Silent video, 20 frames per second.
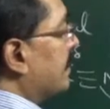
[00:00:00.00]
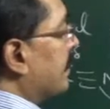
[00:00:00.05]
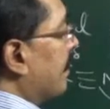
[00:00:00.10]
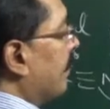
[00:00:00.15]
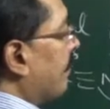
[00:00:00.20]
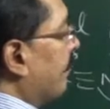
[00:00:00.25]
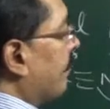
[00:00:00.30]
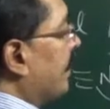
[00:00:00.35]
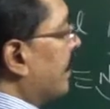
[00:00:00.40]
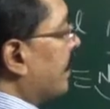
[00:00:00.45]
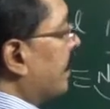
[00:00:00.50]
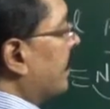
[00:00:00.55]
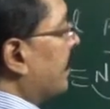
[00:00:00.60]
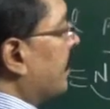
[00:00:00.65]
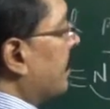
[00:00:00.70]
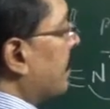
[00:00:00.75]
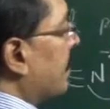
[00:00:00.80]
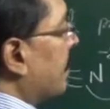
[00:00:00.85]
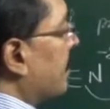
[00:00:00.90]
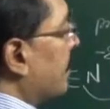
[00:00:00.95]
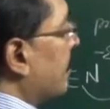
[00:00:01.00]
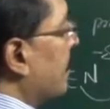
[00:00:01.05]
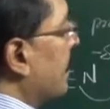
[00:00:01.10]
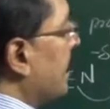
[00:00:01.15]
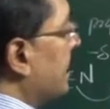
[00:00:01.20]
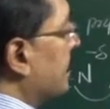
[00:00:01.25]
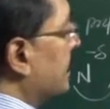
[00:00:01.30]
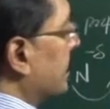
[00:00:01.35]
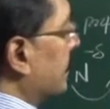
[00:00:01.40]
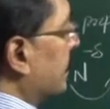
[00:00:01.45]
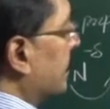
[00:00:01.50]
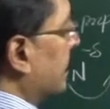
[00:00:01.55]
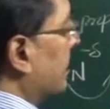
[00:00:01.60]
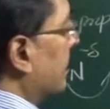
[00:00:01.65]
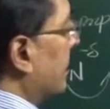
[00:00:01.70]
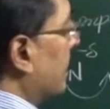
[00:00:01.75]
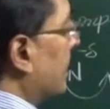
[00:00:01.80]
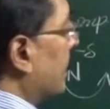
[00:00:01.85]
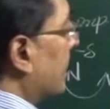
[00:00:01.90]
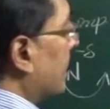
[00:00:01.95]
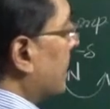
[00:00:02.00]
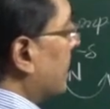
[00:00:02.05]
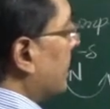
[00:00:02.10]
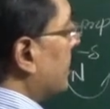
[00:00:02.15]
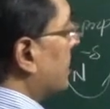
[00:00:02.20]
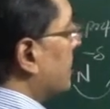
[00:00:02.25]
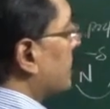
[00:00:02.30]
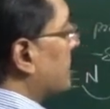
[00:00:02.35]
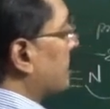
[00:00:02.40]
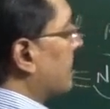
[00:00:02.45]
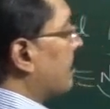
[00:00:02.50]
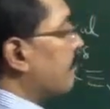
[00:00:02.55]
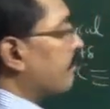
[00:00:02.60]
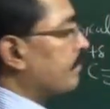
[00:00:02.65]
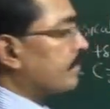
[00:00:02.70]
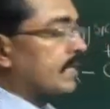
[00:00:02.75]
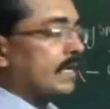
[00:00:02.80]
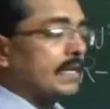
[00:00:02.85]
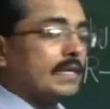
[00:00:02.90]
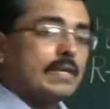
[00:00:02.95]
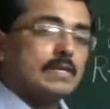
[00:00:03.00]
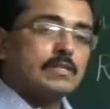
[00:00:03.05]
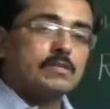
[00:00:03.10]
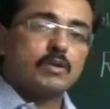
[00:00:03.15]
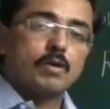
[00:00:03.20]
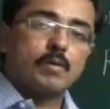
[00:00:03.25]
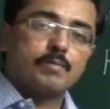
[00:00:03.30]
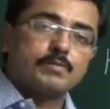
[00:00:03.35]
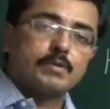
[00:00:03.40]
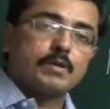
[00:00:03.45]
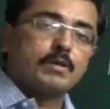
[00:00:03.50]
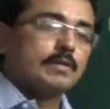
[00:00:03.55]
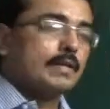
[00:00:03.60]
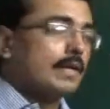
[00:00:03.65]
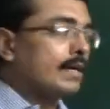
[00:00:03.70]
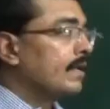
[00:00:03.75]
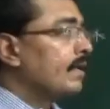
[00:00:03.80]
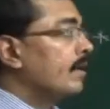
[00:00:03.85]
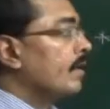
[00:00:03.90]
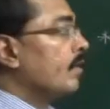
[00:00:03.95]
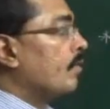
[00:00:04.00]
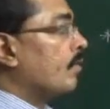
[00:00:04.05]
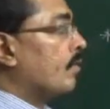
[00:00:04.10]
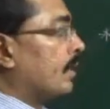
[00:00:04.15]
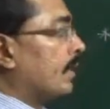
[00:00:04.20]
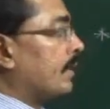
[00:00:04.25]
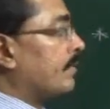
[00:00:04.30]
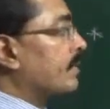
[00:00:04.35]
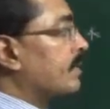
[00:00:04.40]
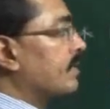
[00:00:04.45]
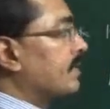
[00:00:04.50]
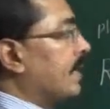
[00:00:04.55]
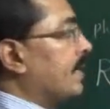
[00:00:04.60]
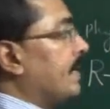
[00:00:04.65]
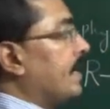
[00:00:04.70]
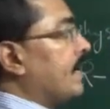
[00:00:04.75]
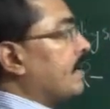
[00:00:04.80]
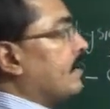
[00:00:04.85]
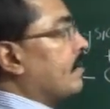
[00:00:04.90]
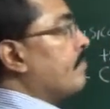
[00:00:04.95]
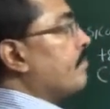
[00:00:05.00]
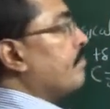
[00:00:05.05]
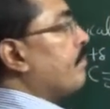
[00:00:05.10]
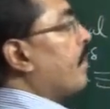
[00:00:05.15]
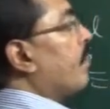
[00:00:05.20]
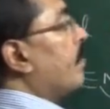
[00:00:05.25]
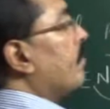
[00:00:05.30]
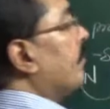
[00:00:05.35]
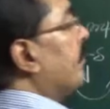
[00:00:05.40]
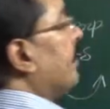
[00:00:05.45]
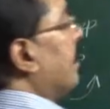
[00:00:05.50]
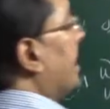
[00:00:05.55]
a weak basic. Something is observed that whatever cyanide compound we